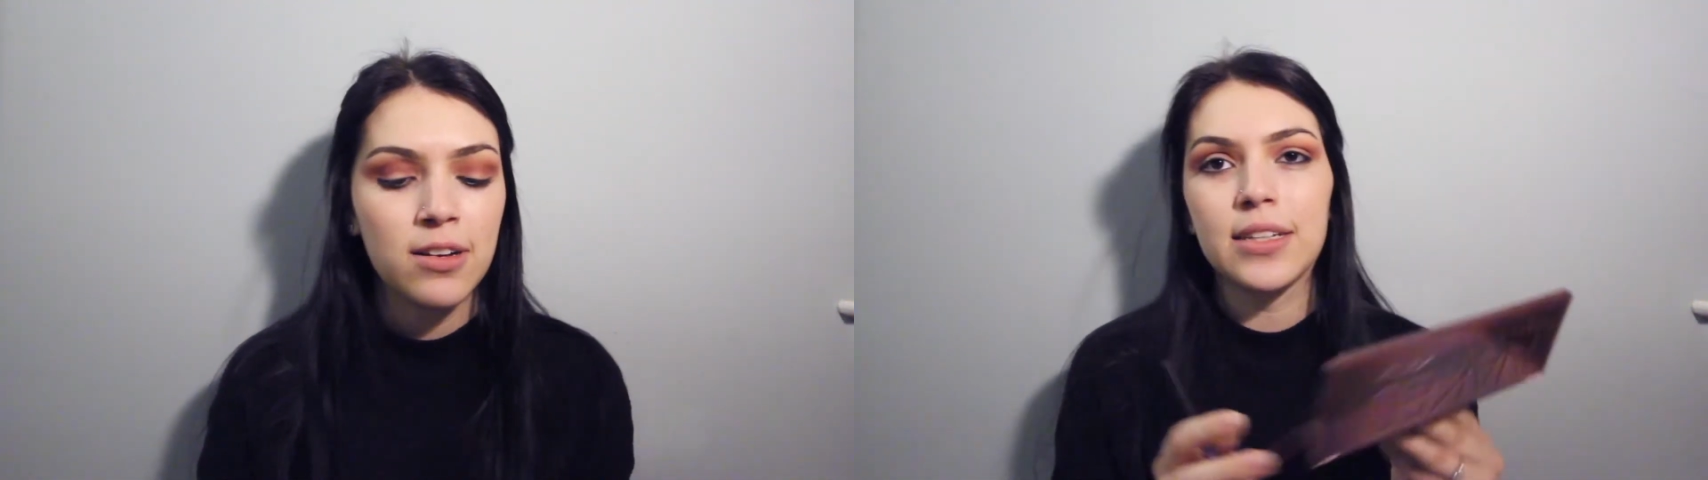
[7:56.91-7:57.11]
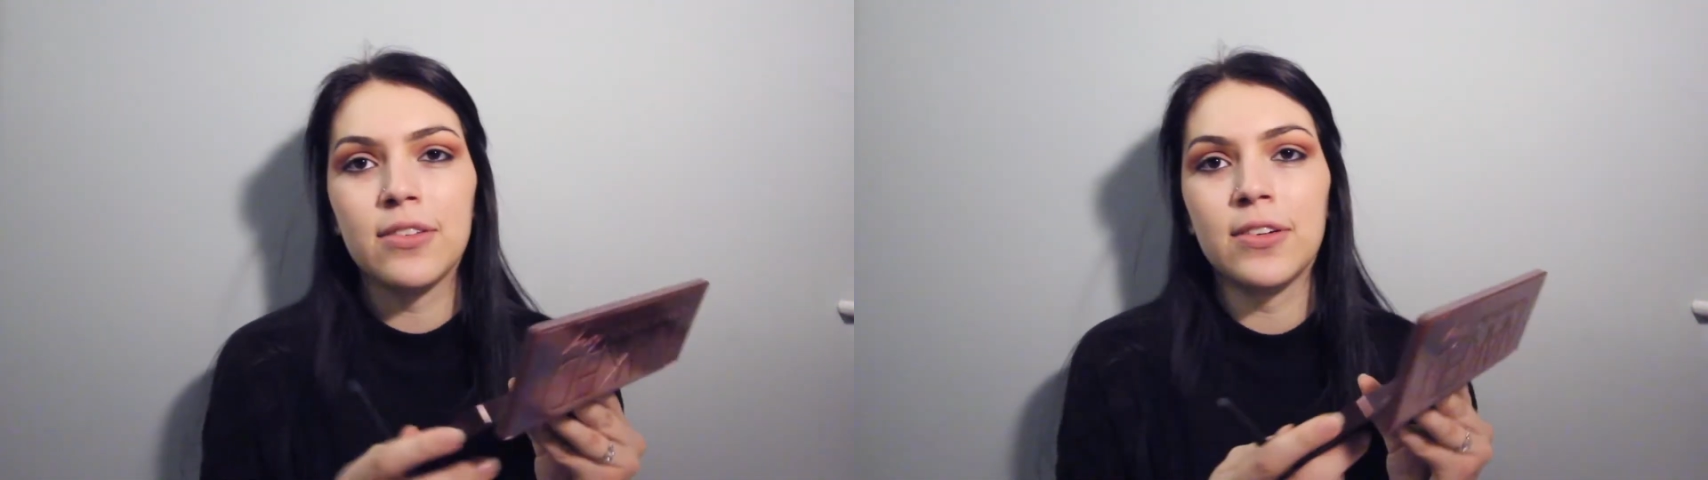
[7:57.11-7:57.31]

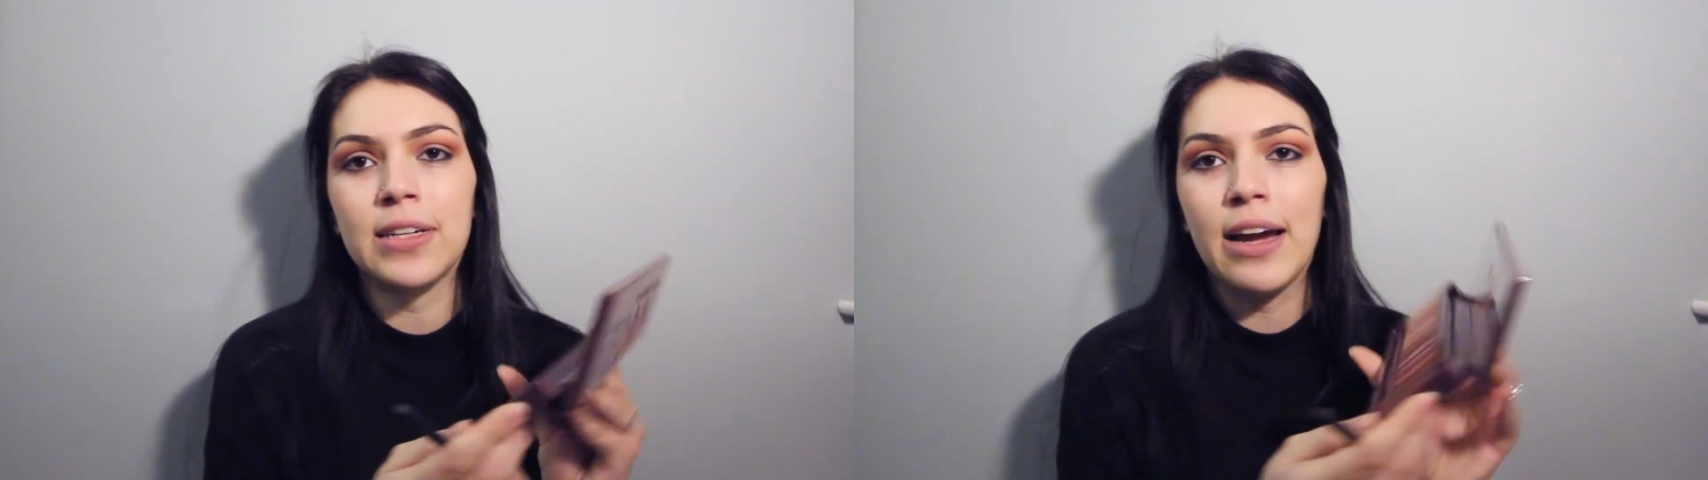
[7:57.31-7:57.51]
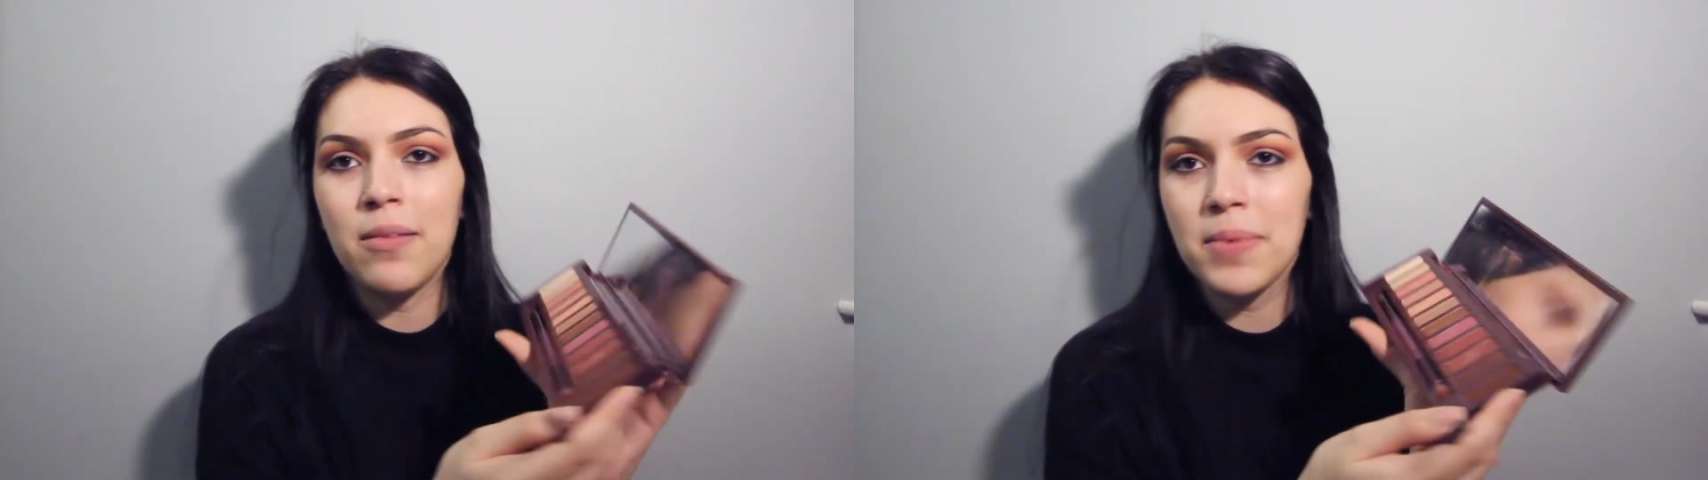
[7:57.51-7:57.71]
So
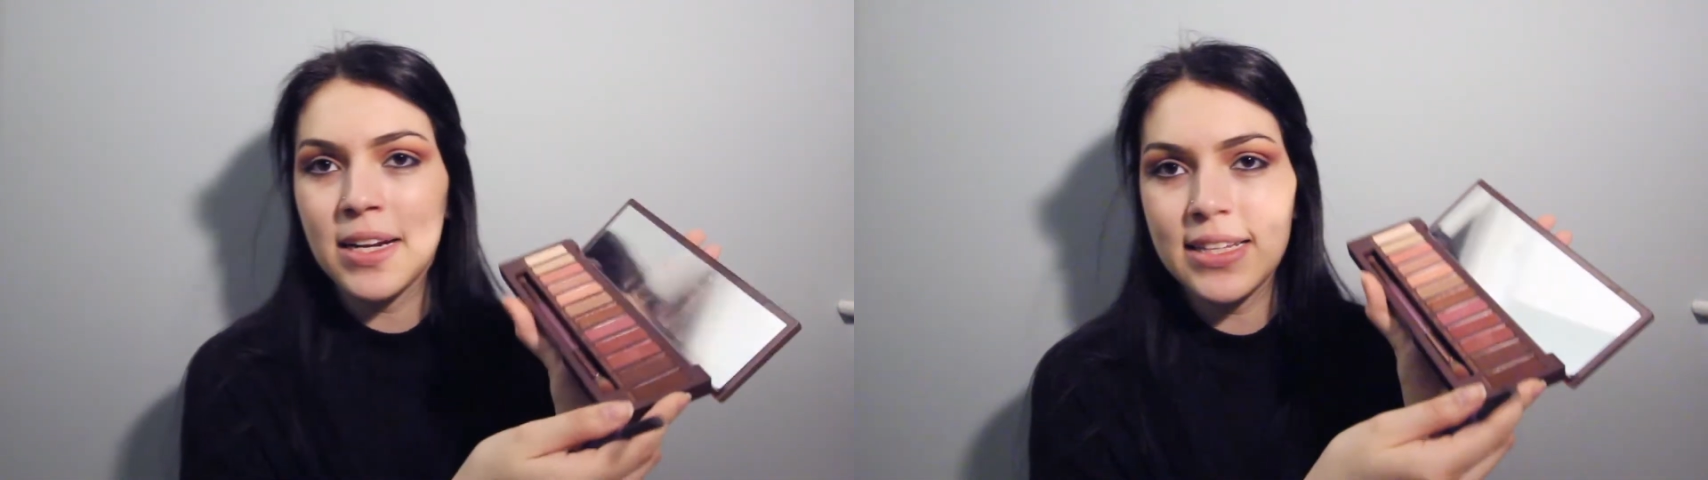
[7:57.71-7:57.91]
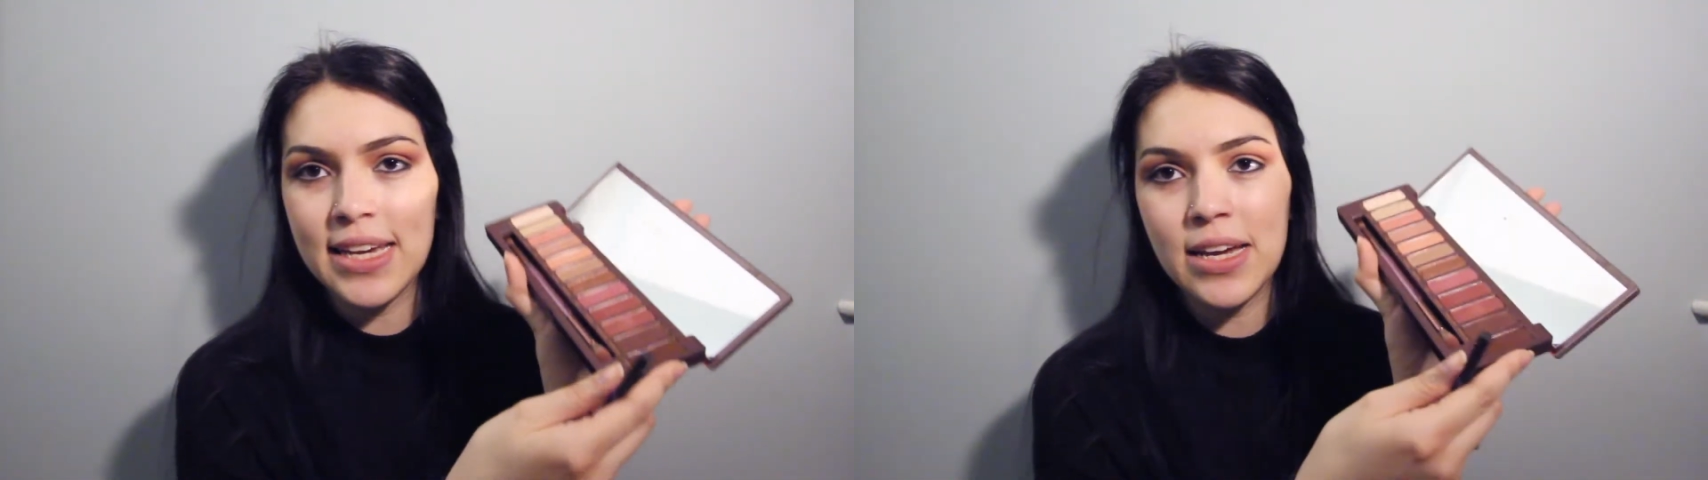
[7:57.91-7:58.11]
now I'm
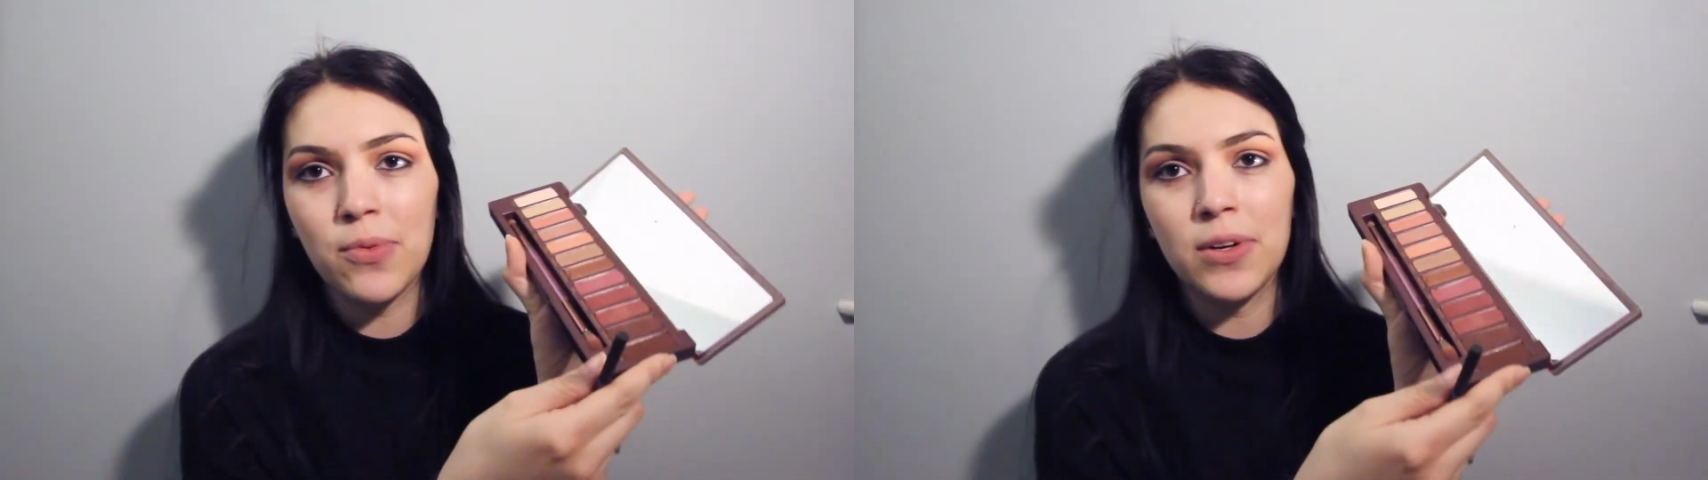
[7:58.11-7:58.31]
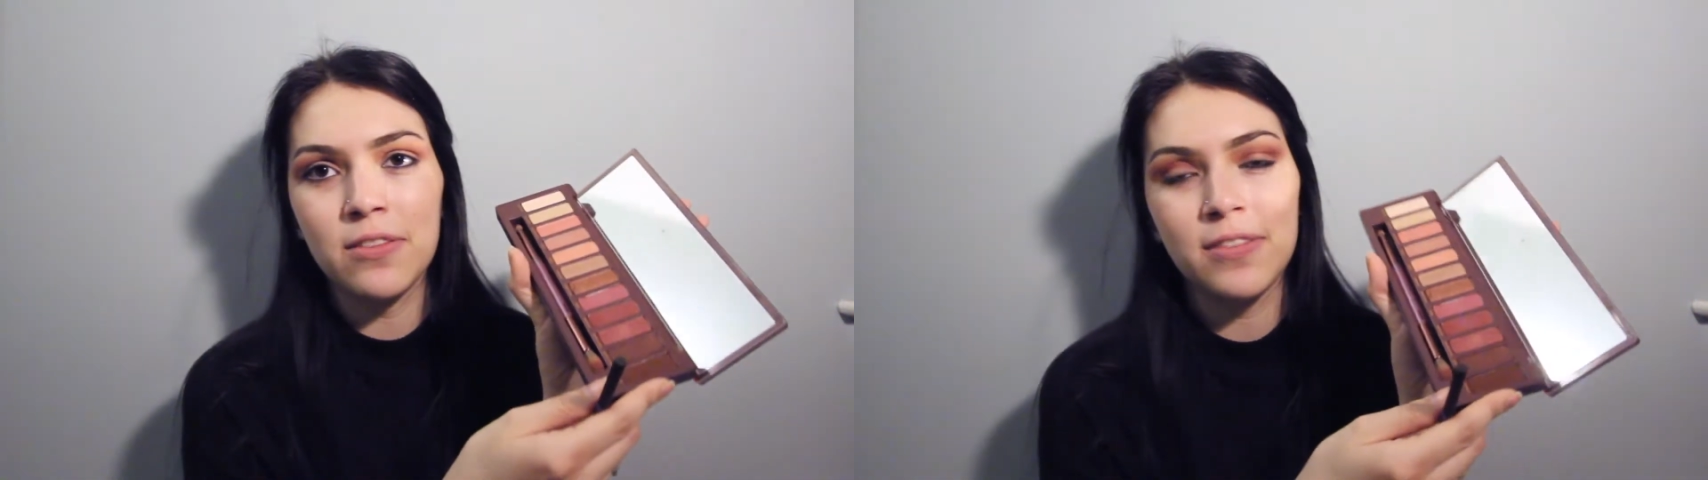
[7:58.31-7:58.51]
going to take
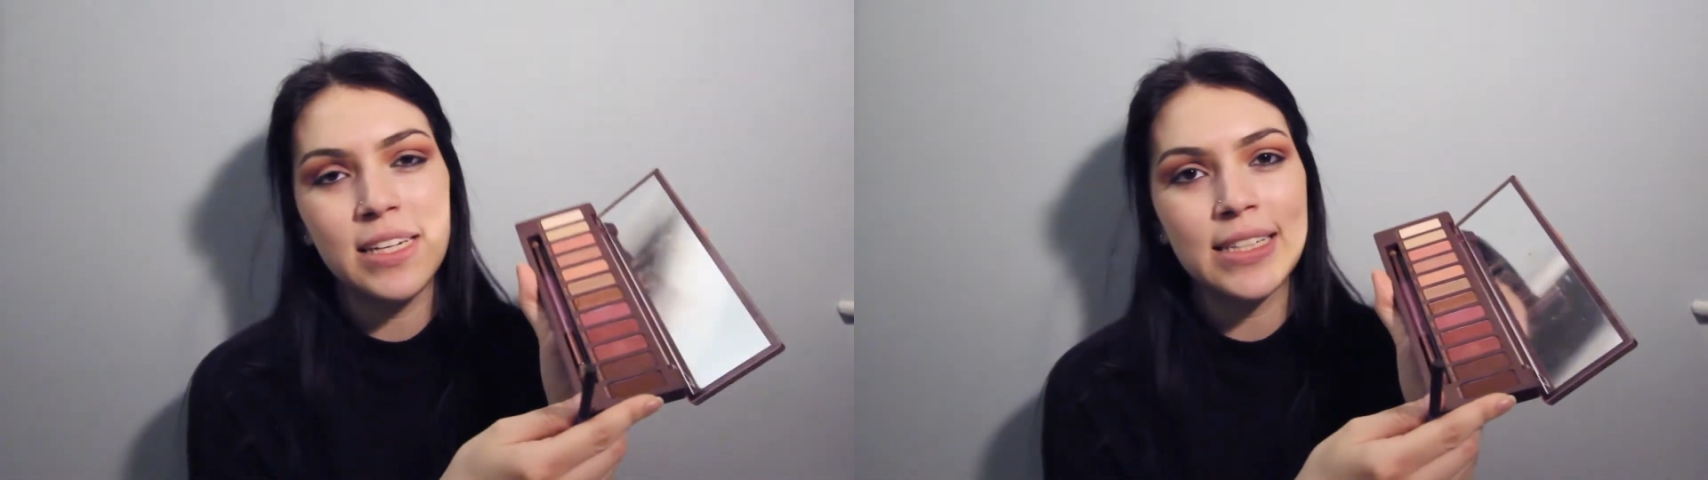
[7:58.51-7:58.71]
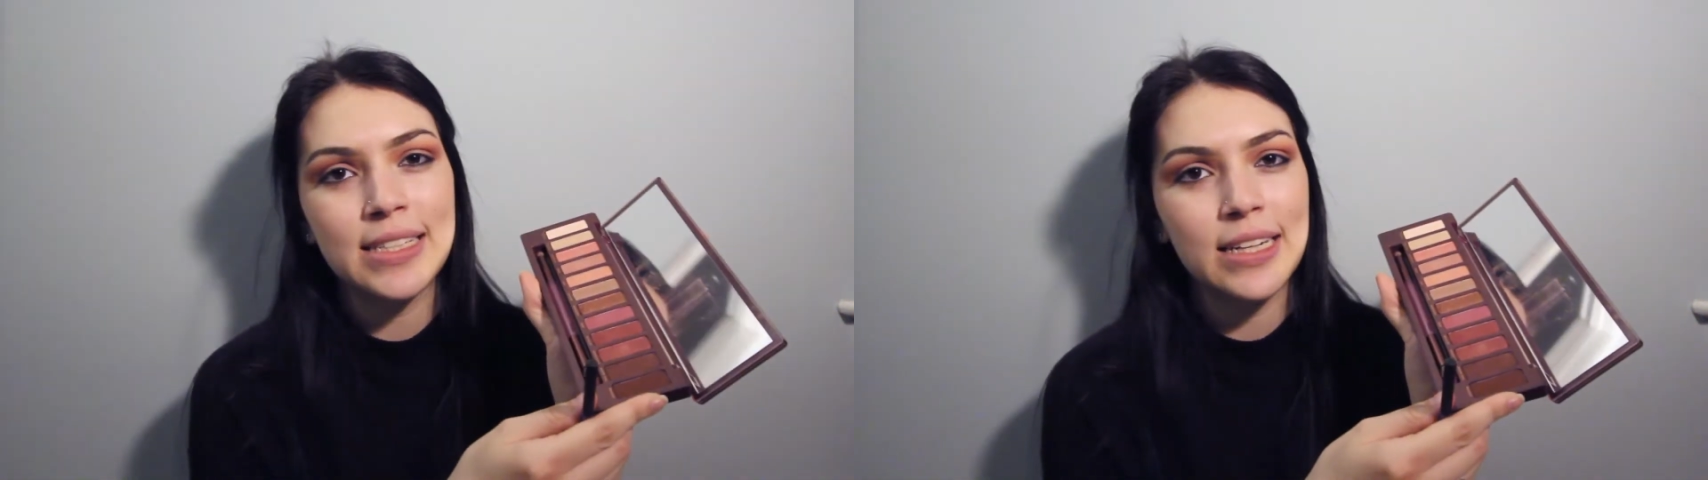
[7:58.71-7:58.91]
one of
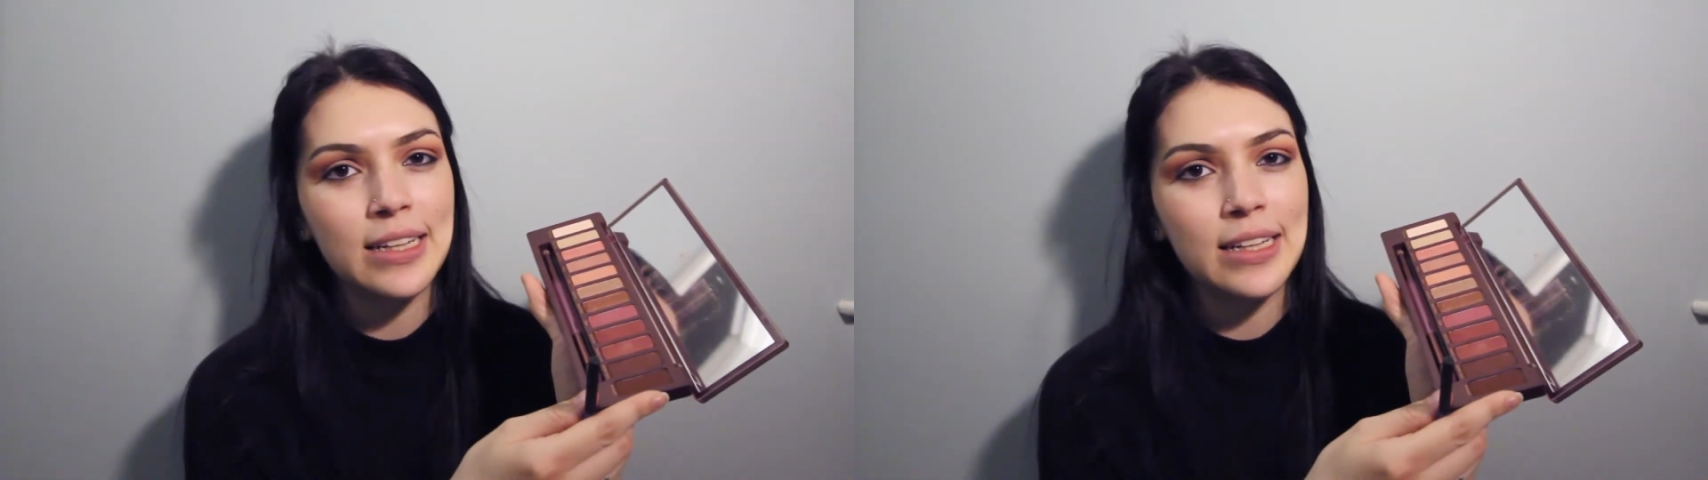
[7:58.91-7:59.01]
these